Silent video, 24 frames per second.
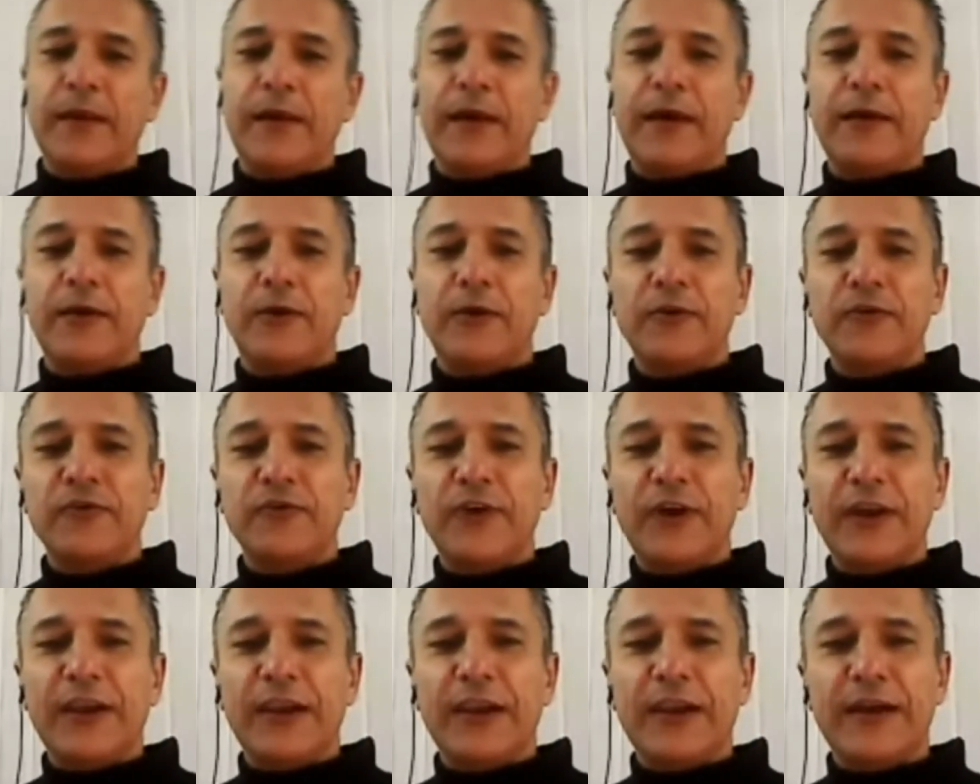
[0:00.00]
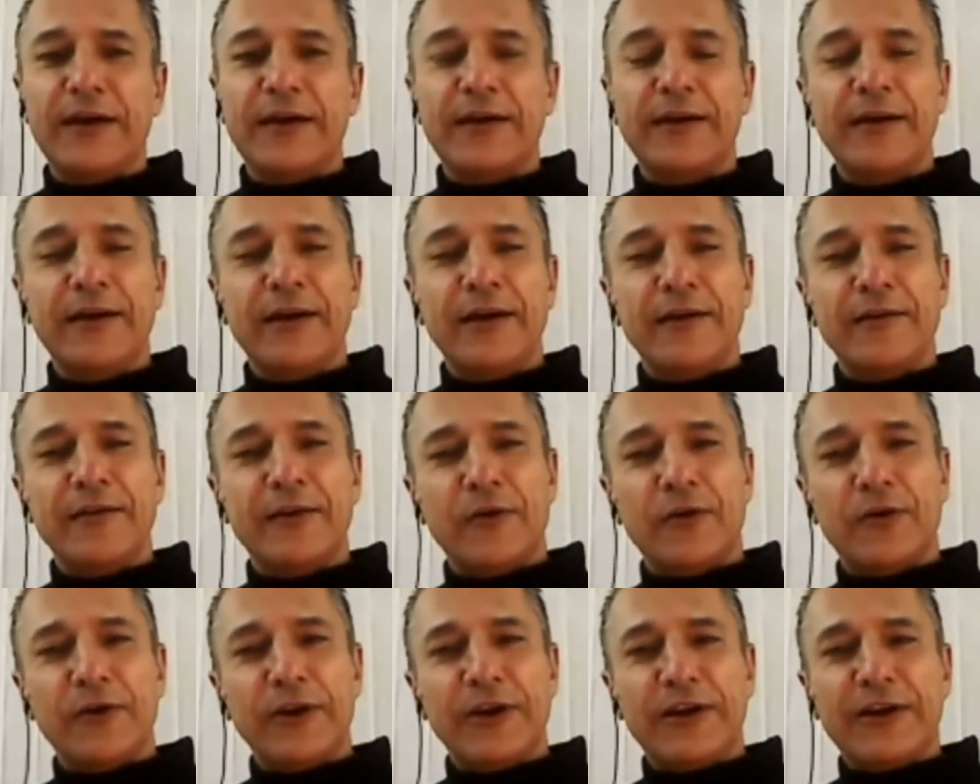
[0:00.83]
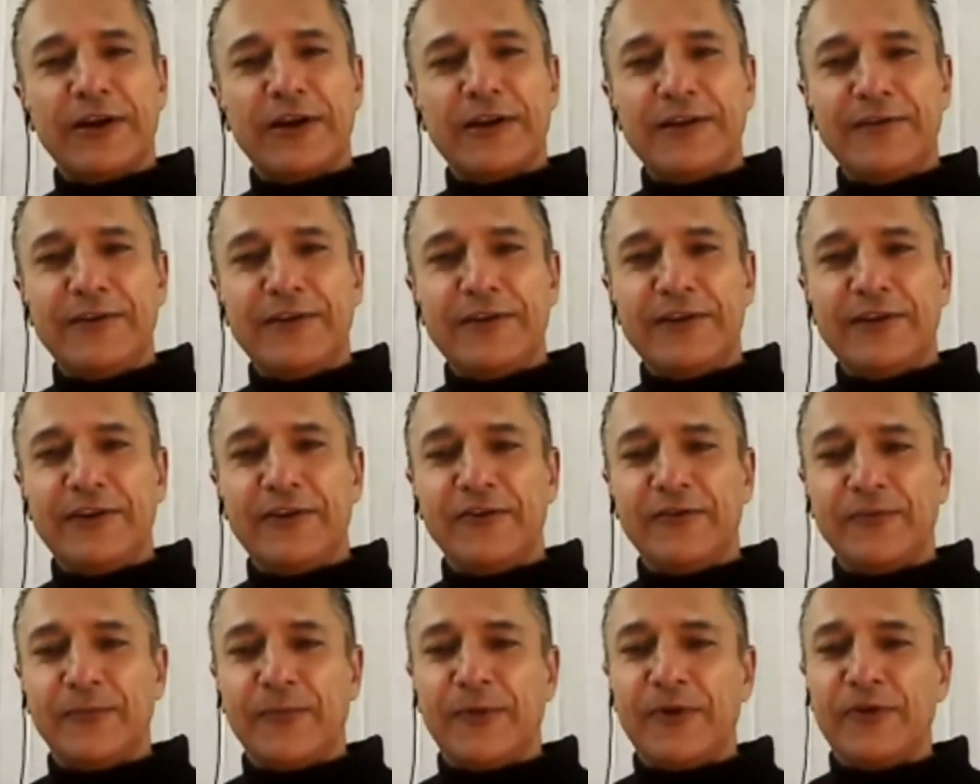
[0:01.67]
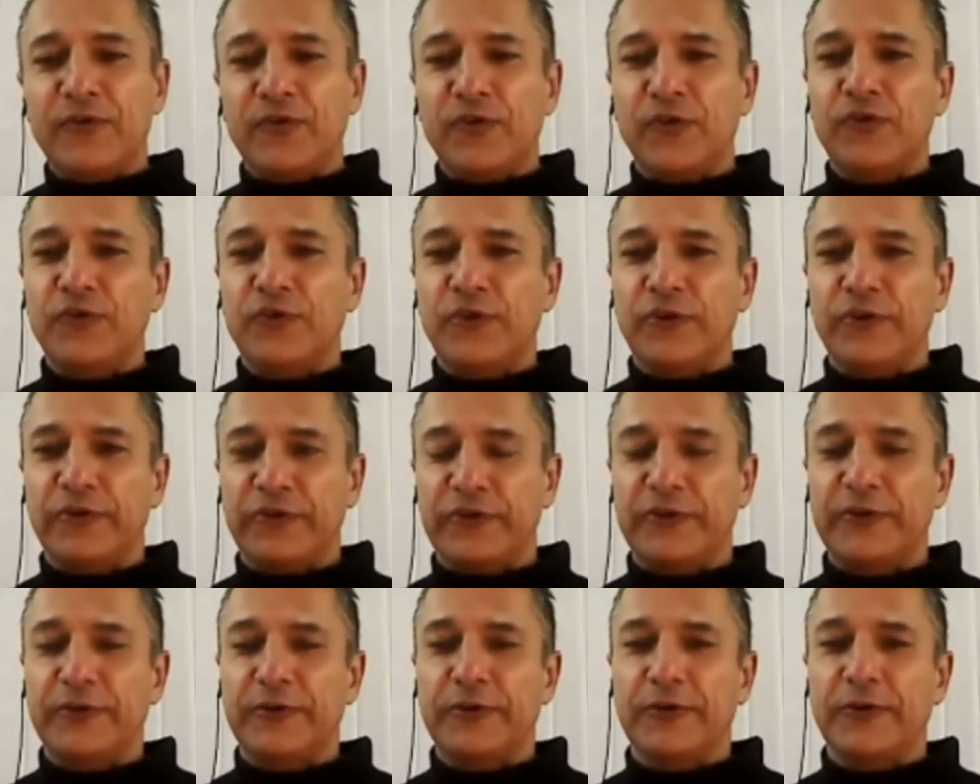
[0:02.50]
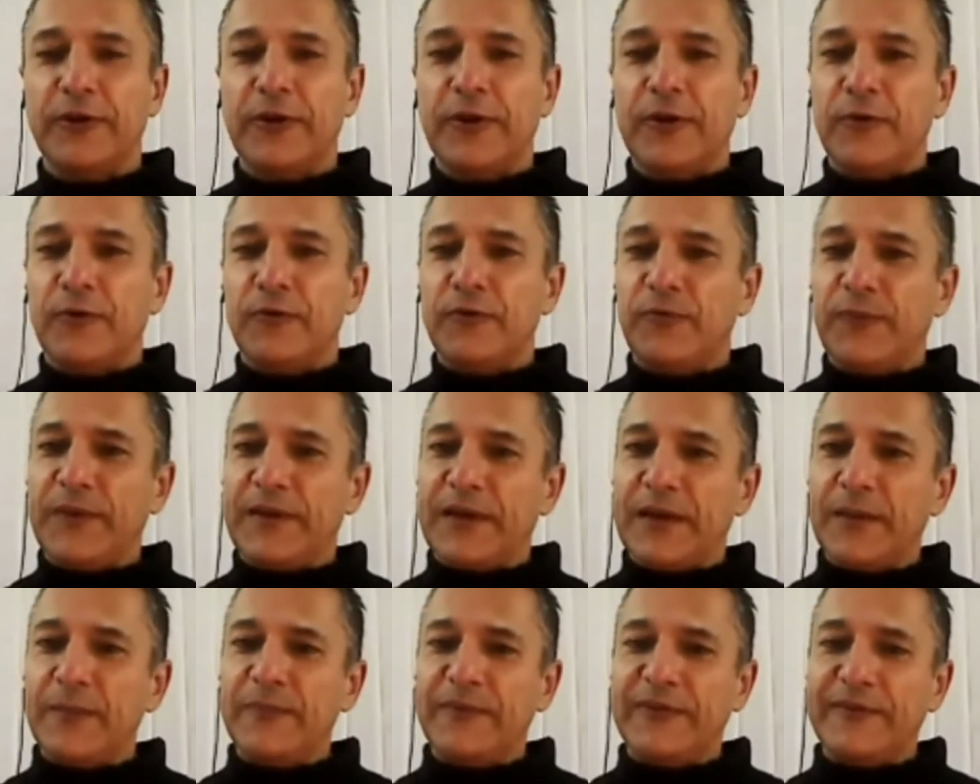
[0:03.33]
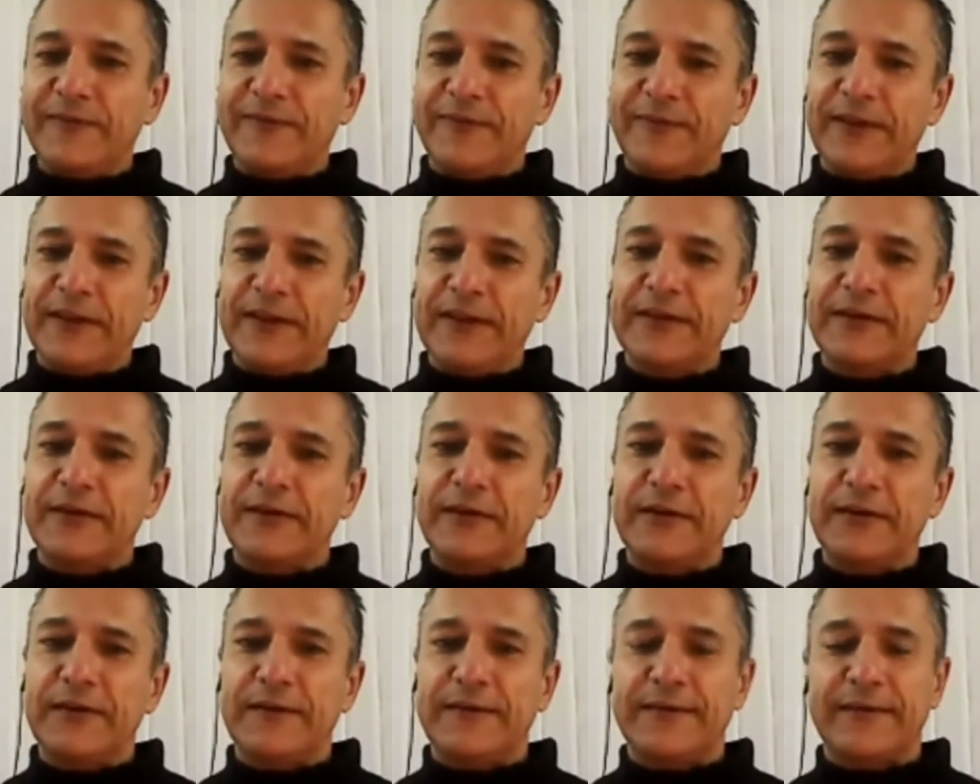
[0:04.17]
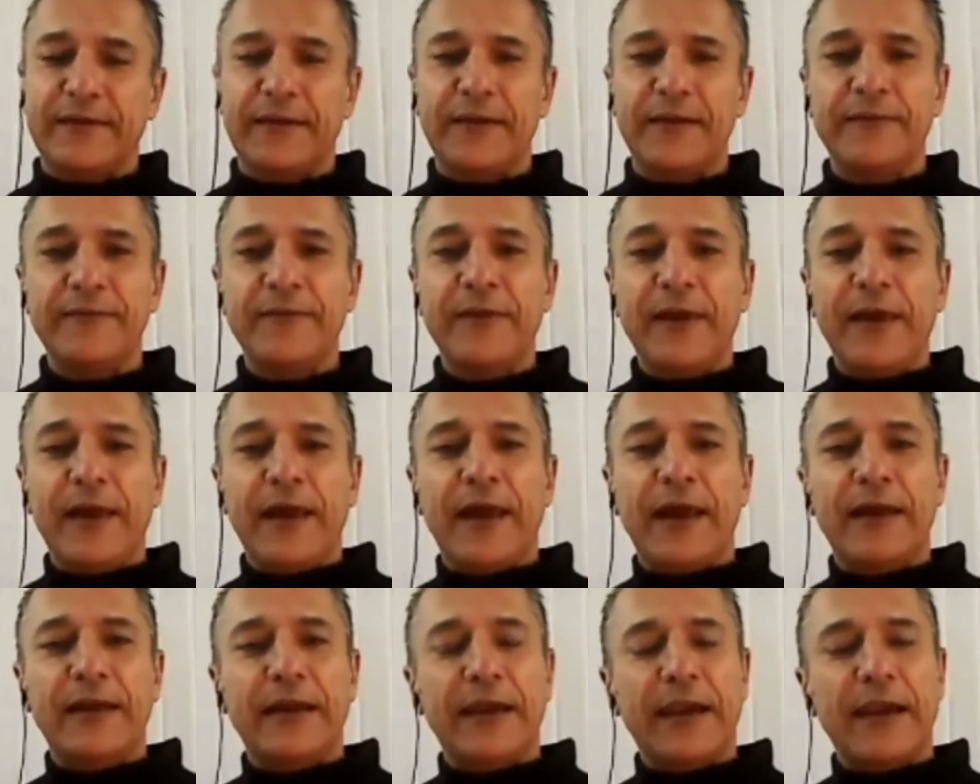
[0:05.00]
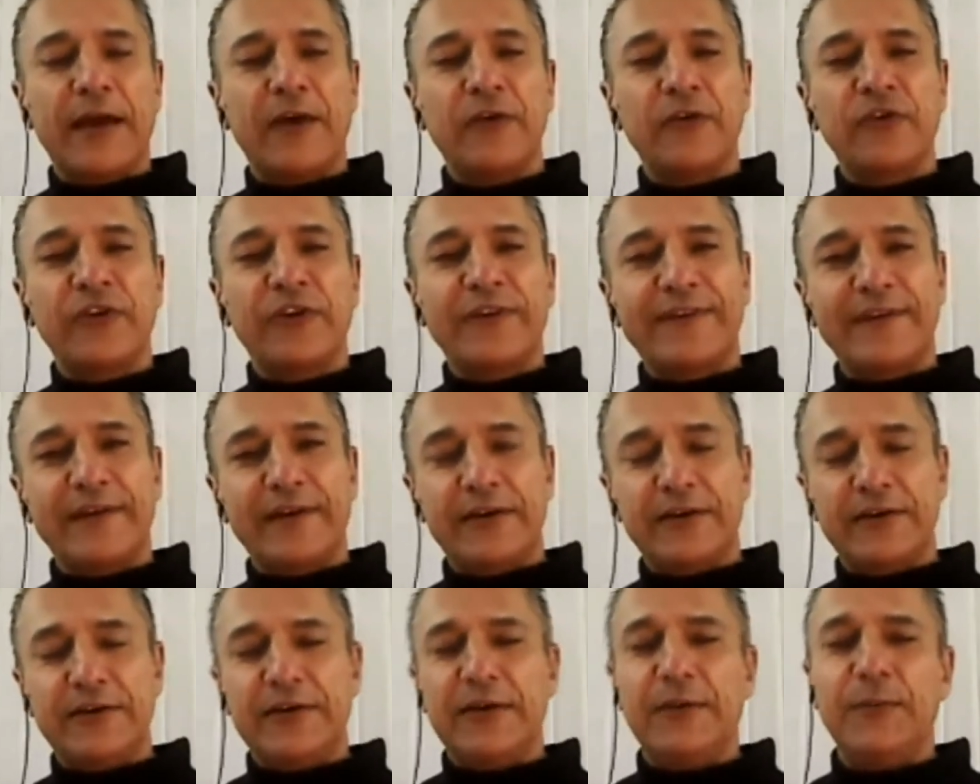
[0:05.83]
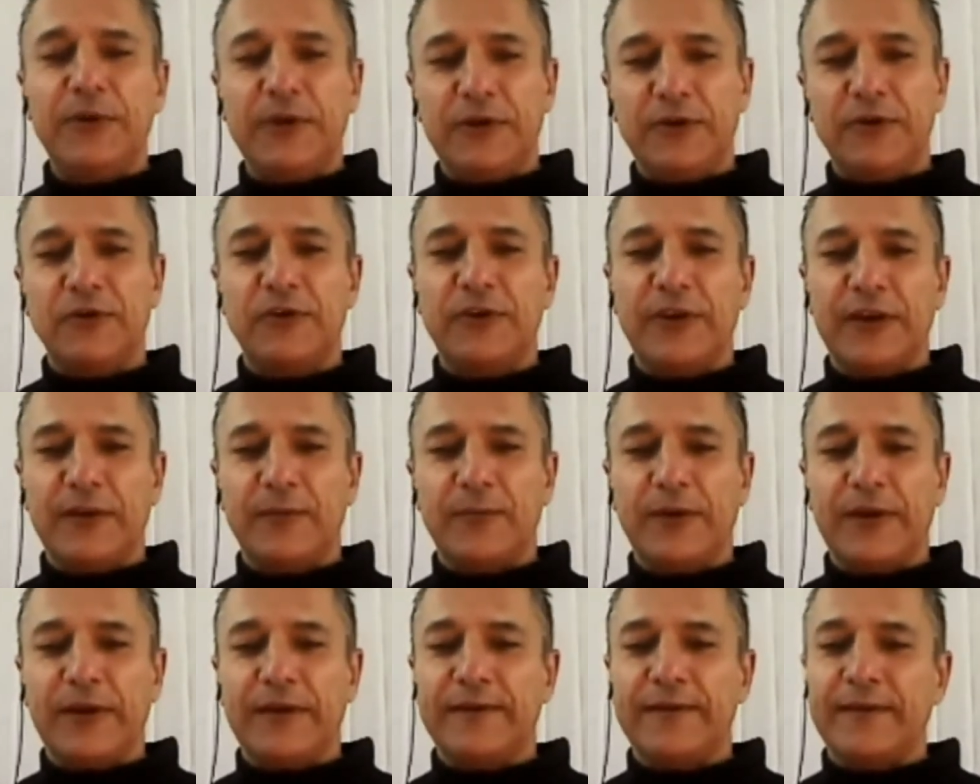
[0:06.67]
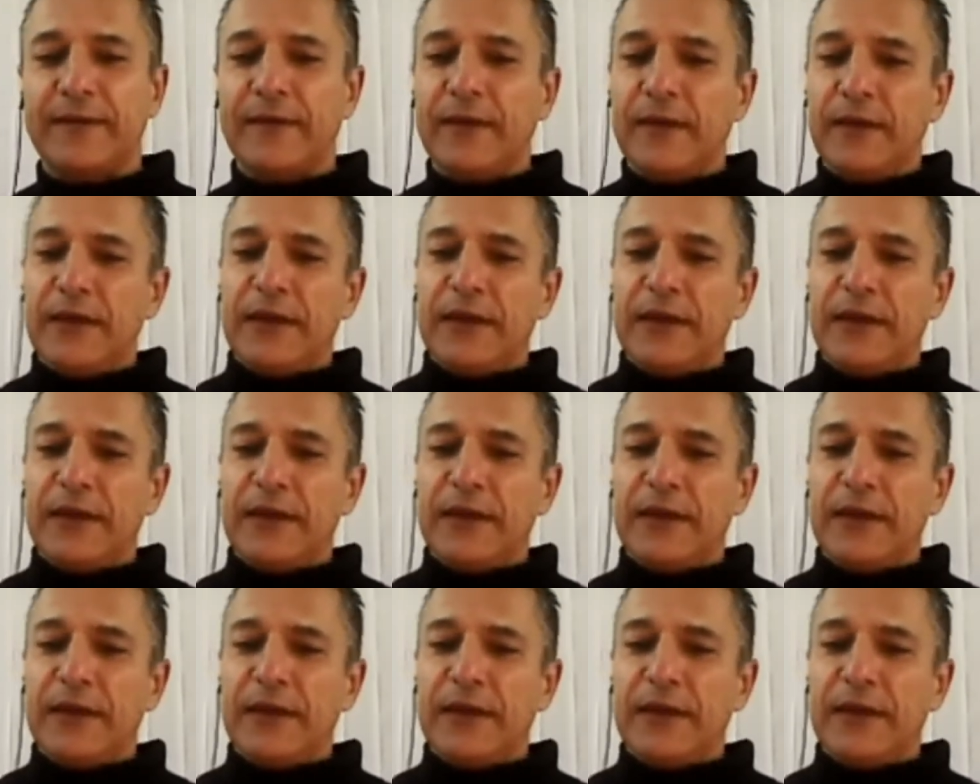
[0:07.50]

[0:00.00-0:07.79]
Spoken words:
And also I lack the connectivity of my social circle, which becomes a filter in itself and allows serendipity to take place.